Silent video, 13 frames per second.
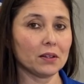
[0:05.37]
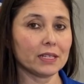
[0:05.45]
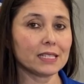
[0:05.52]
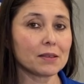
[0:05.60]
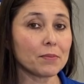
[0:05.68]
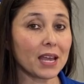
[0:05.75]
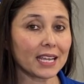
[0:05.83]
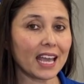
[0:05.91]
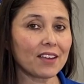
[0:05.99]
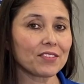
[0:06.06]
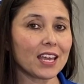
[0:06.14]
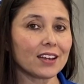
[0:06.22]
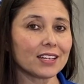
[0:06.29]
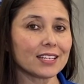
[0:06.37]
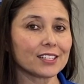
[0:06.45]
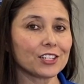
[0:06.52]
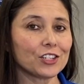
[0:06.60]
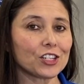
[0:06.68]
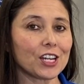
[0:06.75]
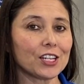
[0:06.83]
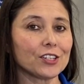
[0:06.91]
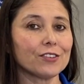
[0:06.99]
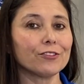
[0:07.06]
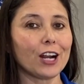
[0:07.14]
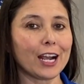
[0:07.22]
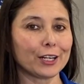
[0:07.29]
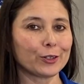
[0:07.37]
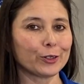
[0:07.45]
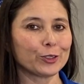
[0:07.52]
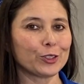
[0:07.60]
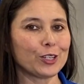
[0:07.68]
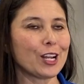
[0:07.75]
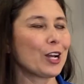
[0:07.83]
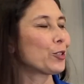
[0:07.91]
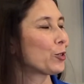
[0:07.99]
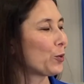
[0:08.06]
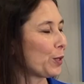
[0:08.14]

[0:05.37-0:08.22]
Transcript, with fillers: He's the Metcalfe County Extension Agent for Agriculture and Natural